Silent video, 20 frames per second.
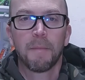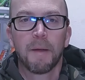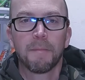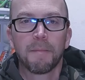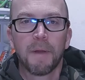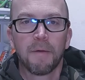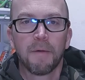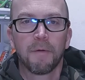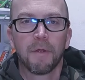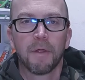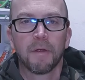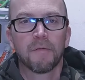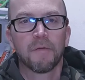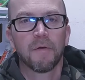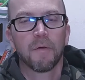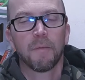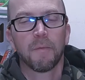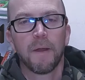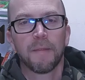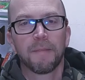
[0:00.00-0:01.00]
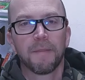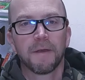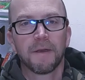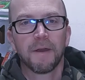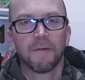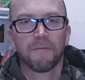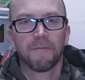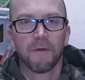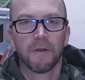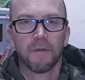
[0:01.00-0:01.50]
I'm not really sure what the
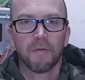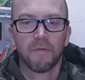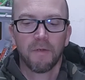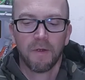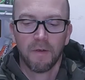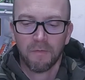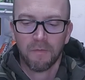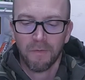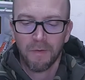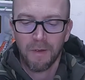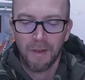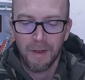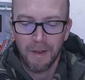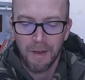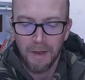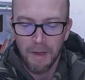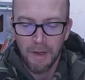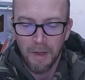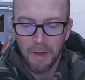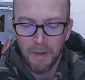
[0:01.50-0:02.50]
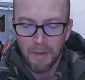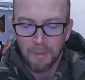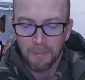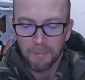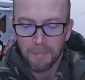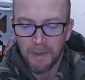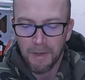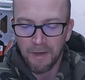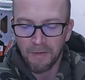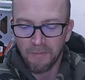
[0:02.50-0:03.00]
difference is.
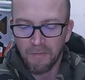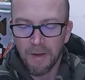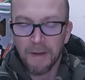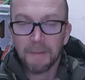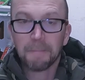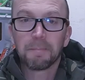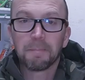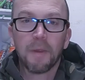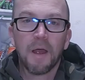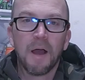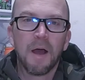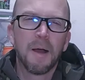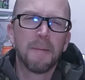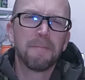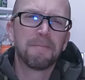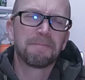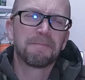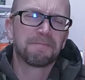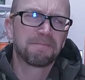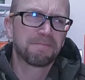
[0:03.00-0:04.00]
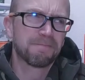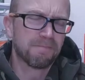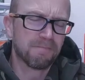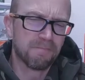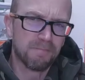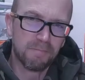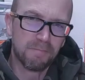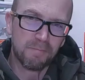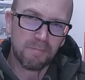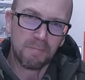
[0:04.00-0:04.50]
But anyway, um,
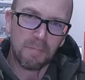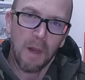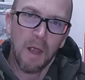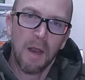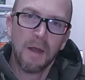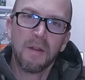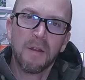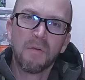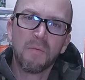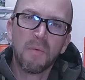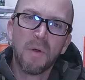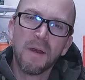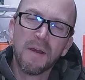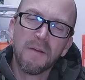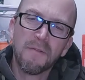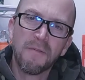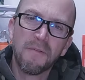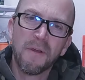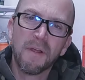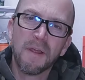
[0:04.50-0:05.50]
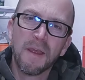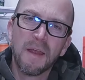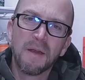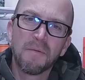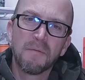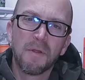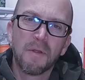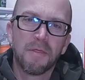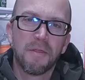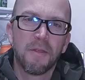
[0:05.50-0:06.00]
I just wanted to fill you
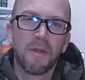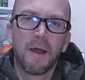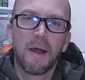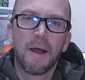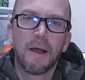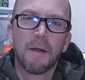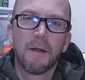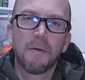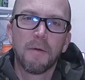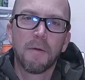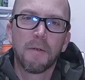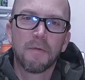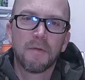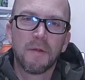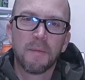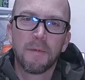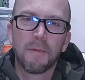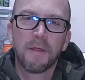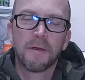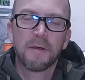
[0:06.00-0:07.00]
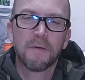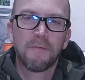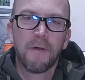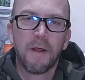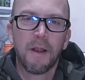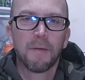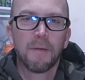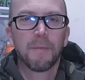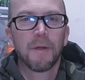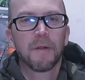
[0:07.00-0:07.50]
in with uh, some of the
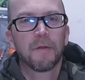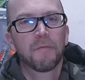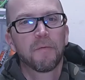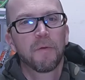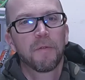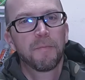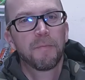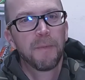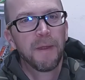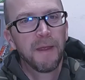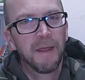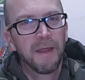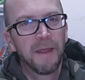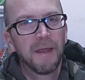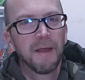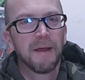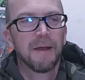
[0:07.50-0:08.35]
developments with me.